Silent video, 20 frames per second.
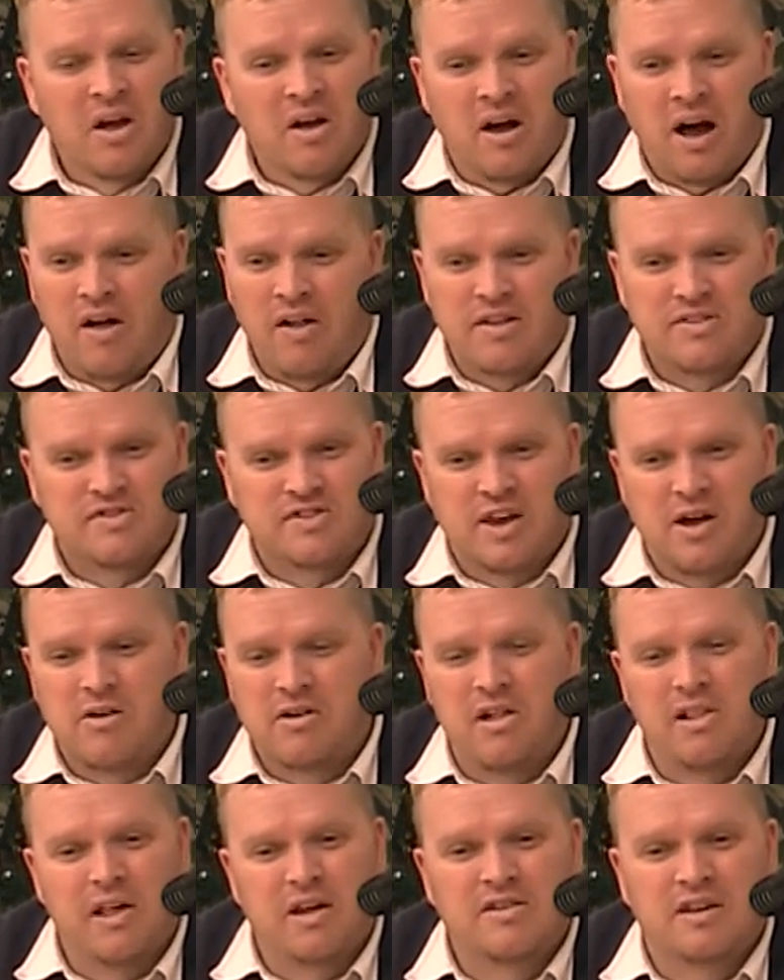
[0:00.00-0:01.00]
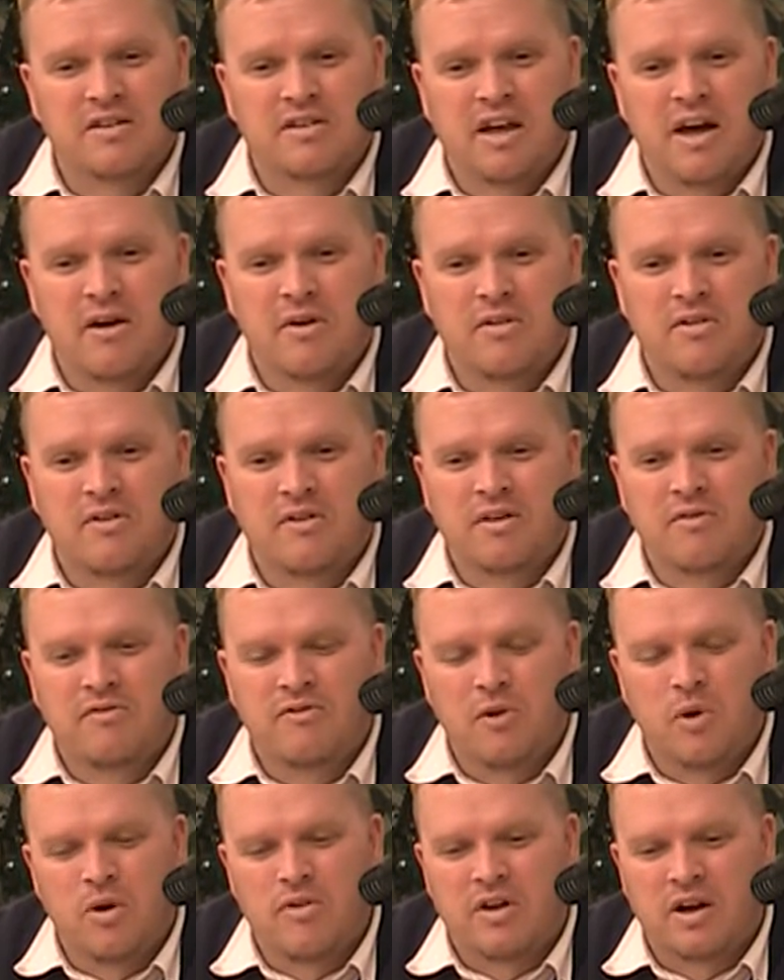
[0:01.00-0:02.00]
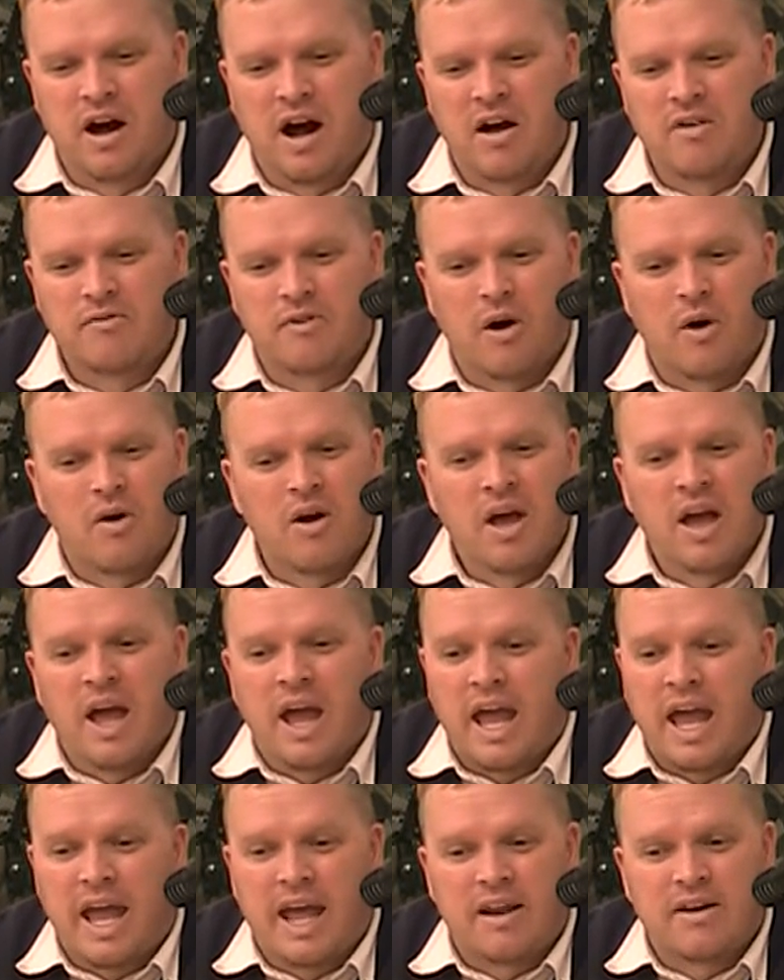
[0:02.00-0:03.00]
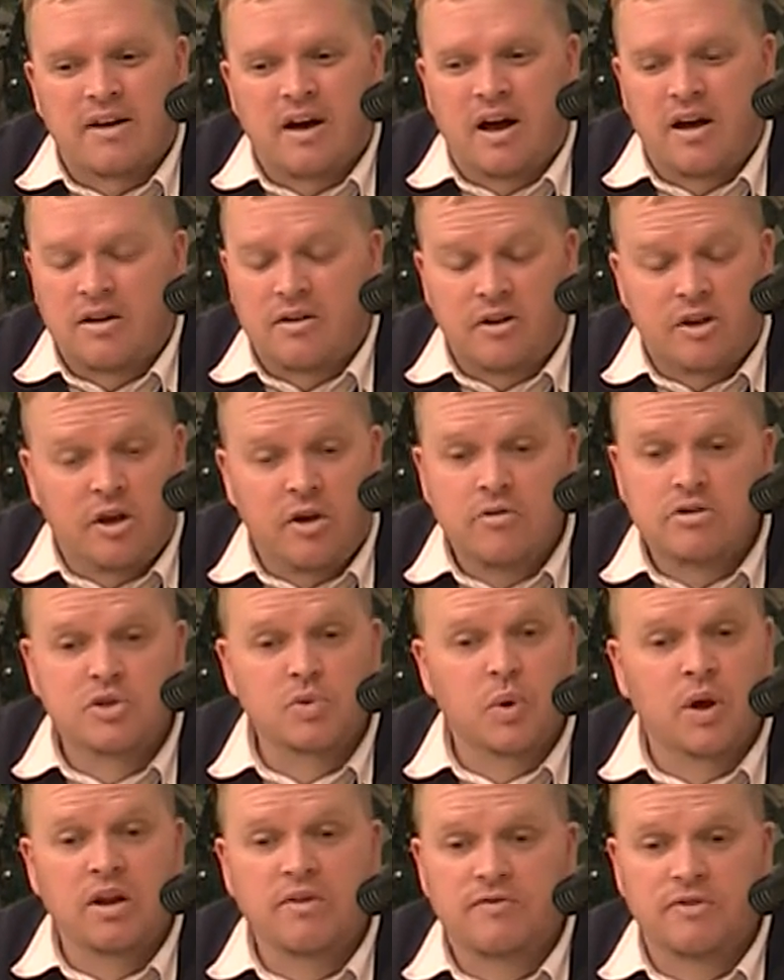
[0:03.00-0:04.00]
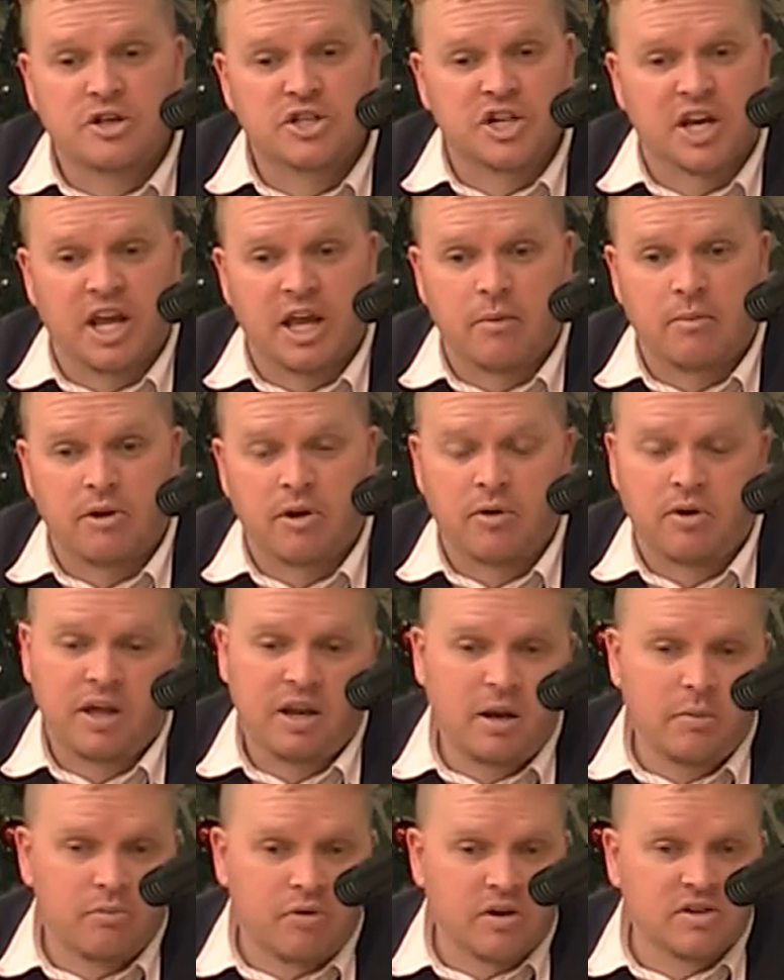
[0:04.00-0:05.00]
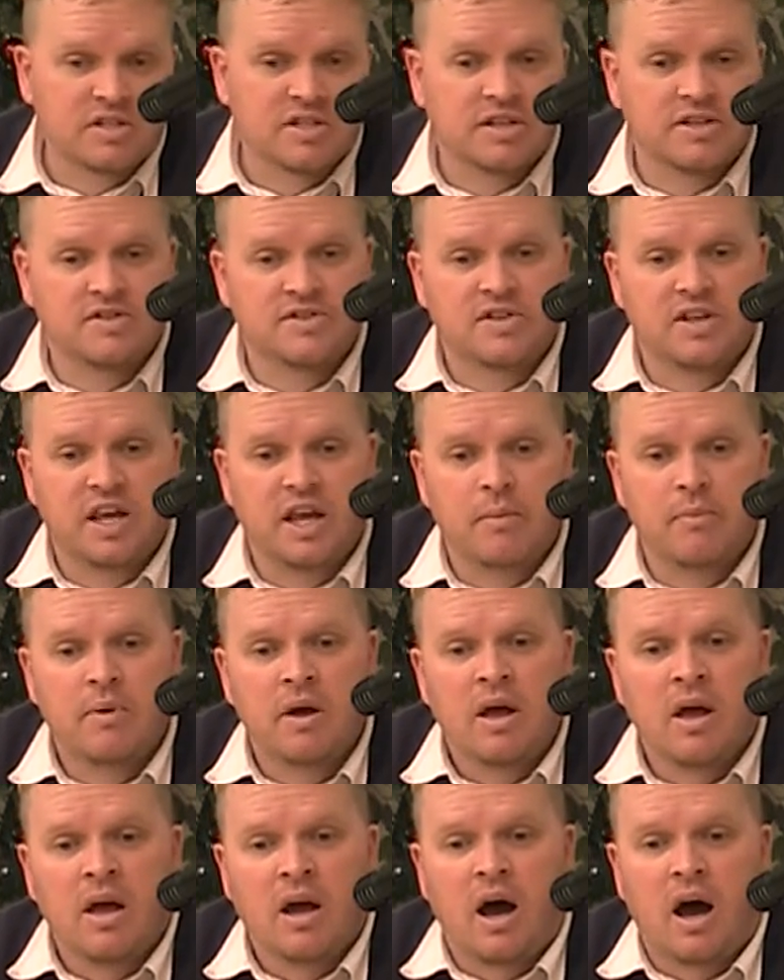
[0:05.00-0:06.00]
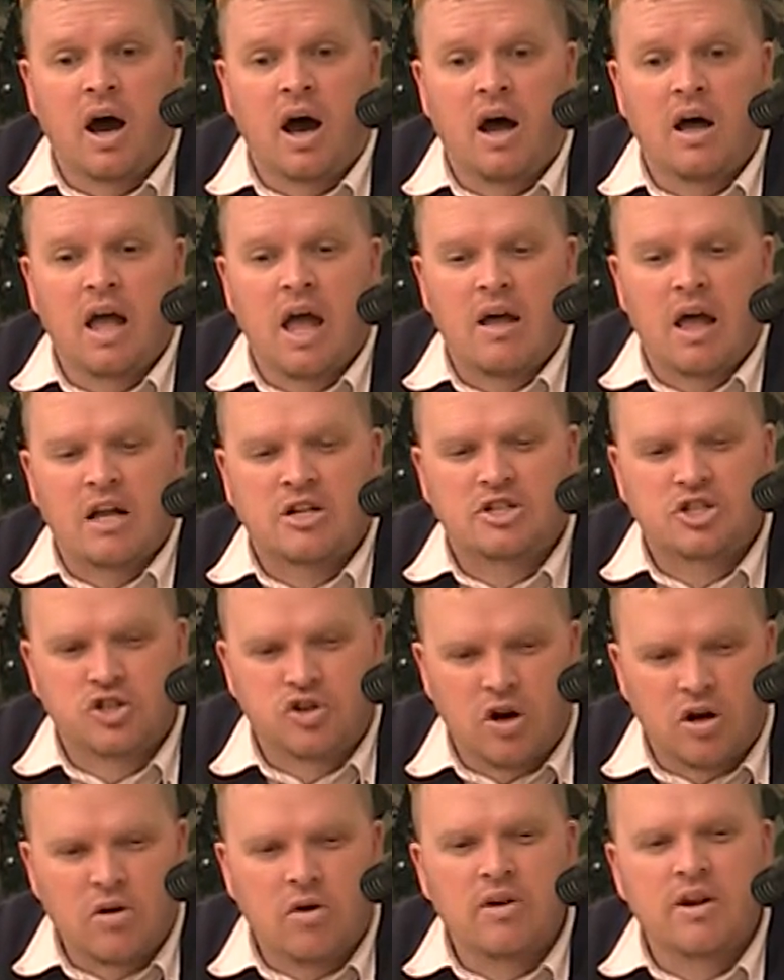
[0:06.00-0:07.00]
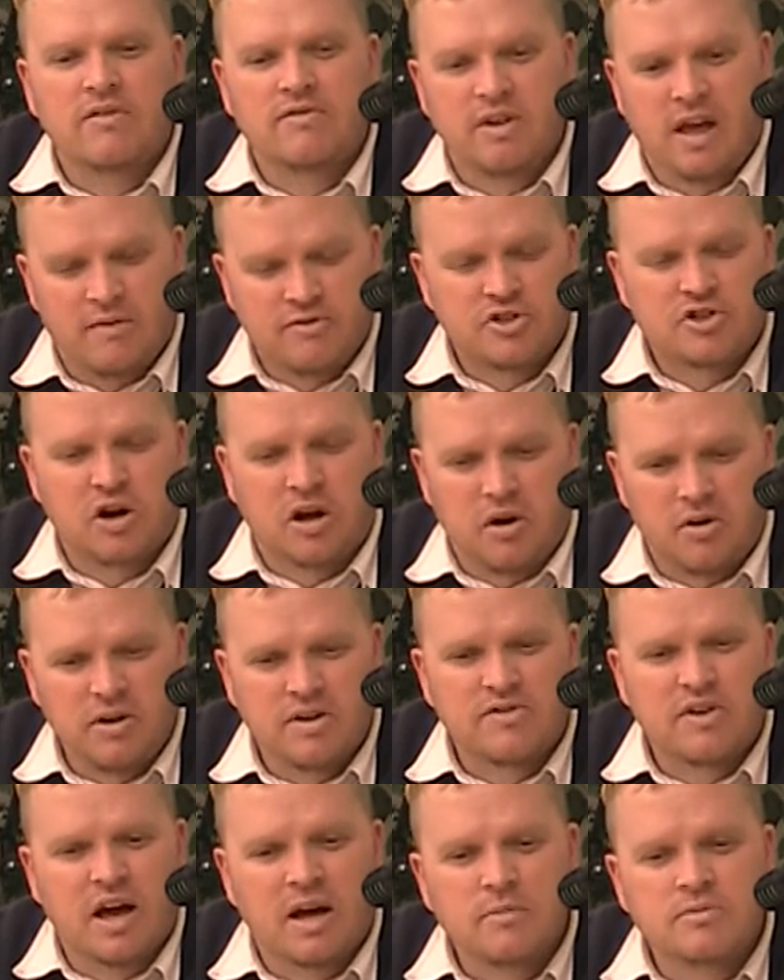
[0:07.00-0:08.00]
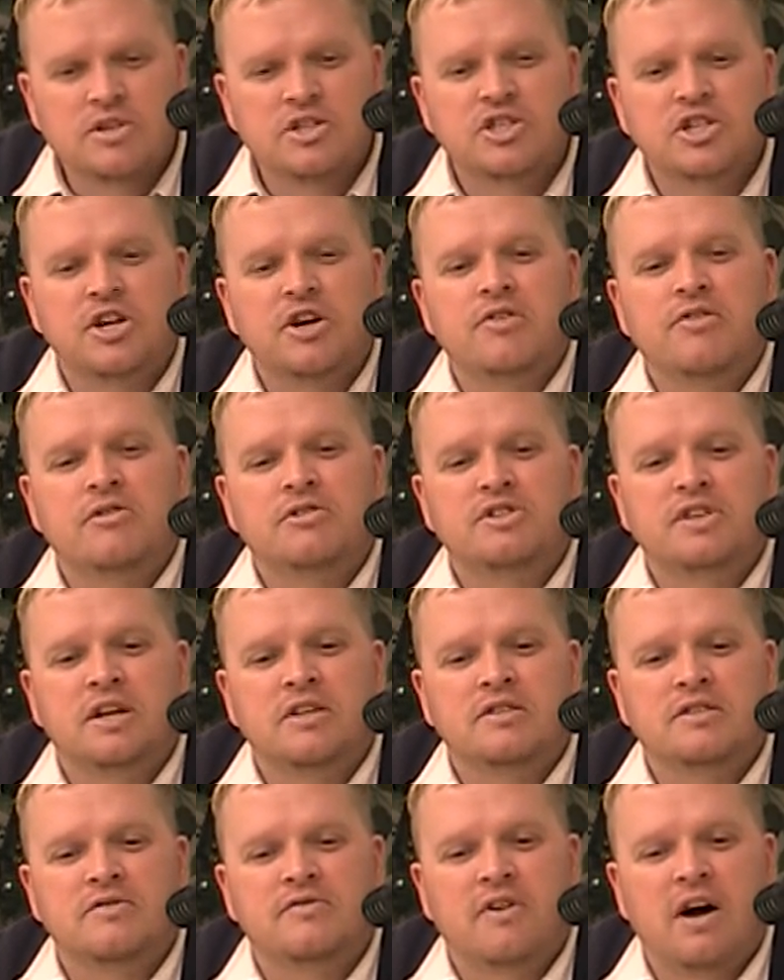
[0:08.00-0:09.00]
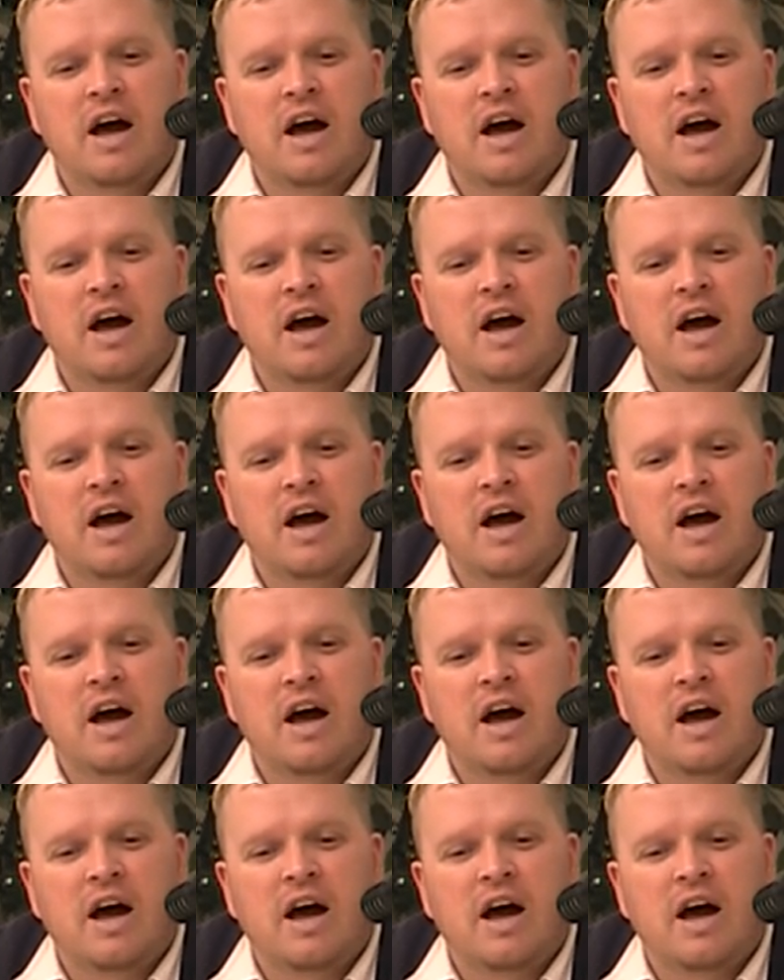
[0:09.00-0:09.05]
All that sound collecting down on the floor of the Convo, and huge win for JMU. Kenny Brooks and his team have struggled at times this year. They're 6-5